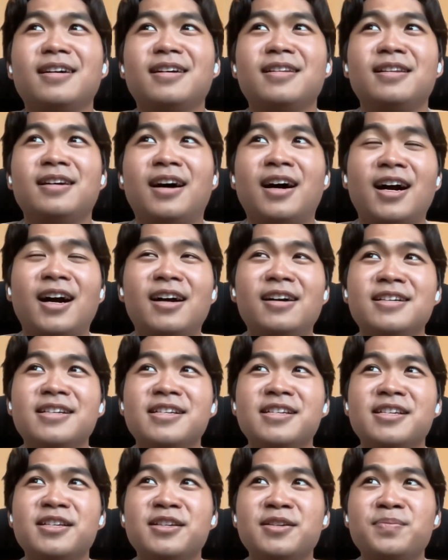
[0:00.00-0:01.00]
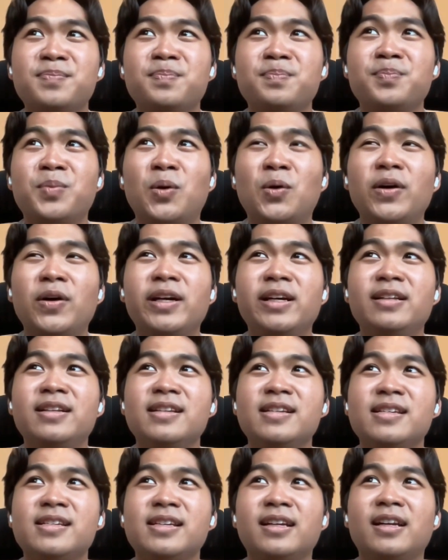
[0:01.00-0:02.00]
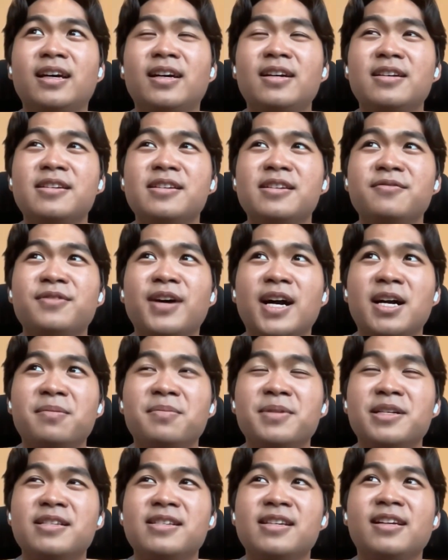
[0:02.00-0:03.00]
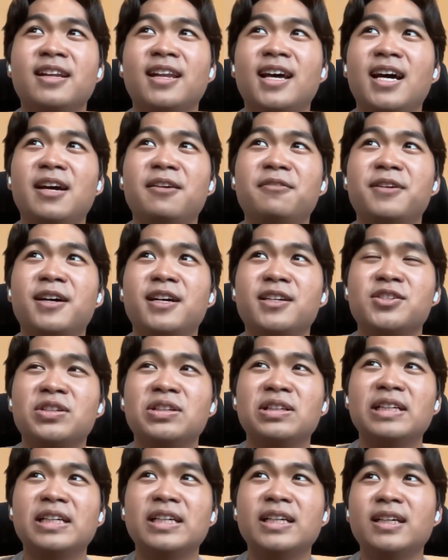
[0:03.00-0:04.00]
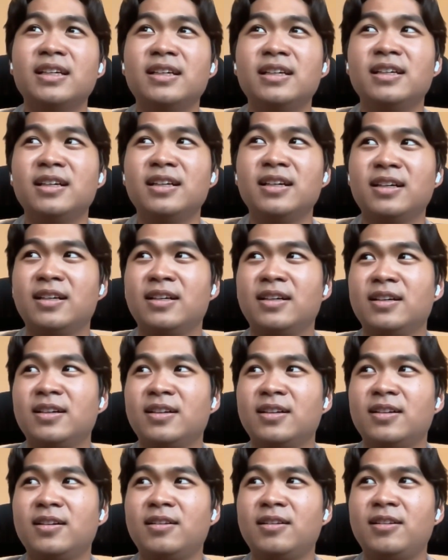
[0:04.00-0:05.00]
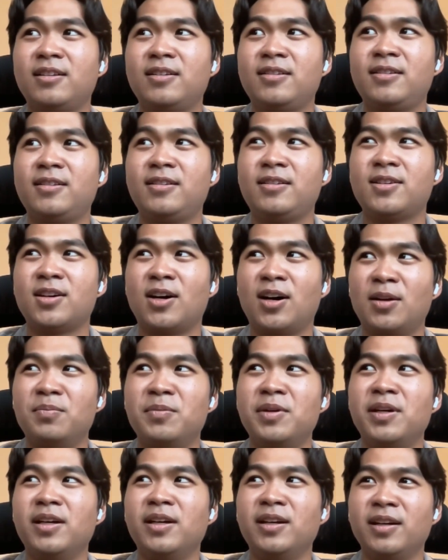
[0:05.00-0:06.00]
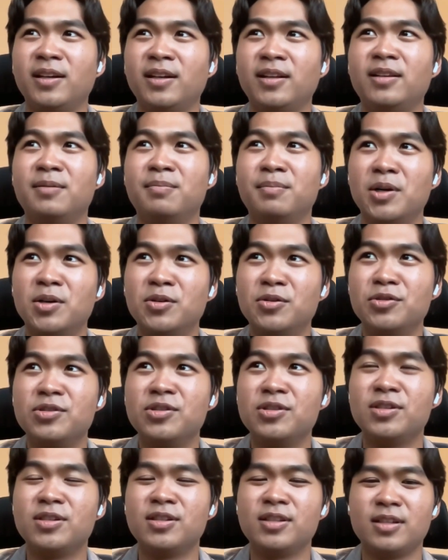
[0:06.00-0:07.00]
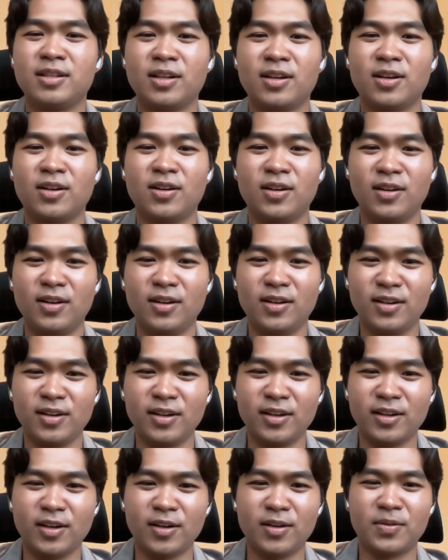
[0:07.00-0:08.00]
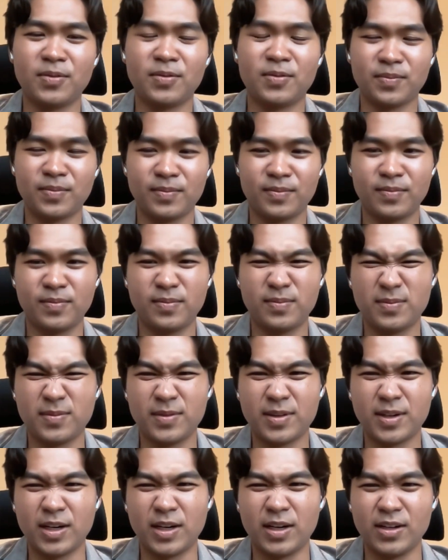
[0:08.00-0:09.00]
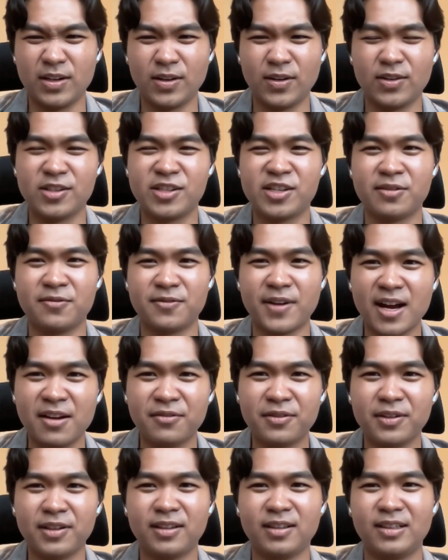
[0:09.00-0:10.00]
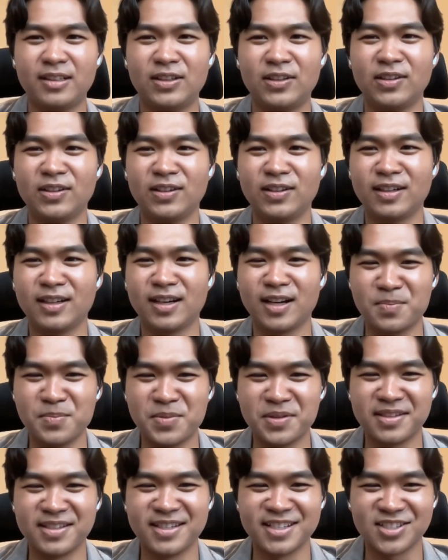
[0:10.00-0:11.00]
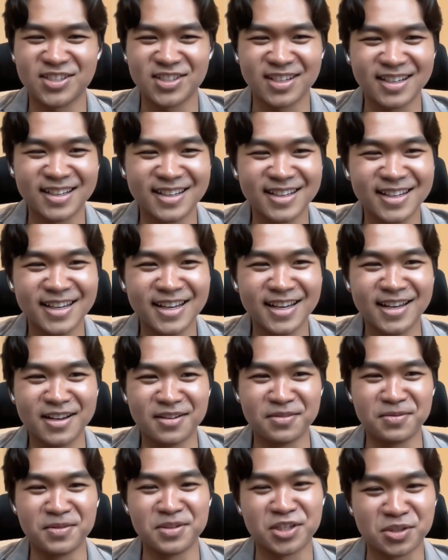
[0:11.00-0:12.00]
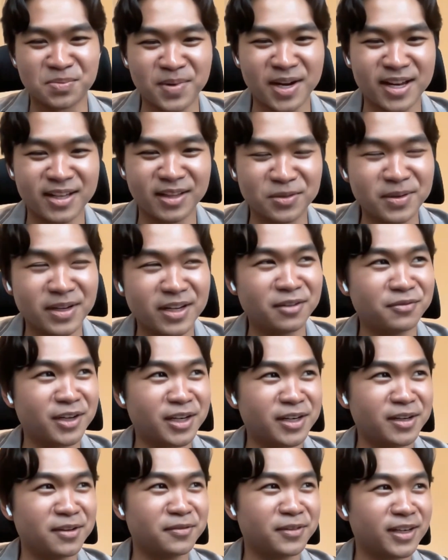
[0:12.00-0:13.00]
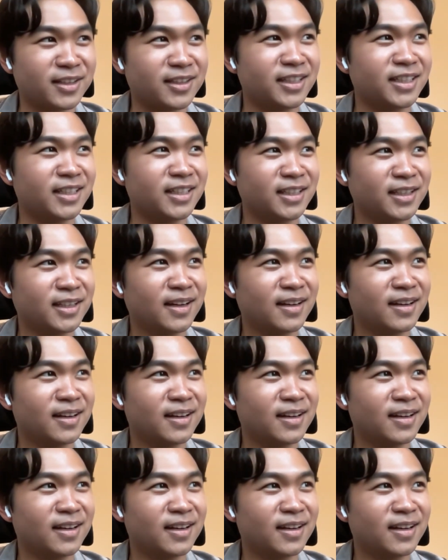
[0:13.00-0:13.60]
the hardest points and hardest environments in life actually taught me the most on, on survival, on competition, which is, by the way, very, very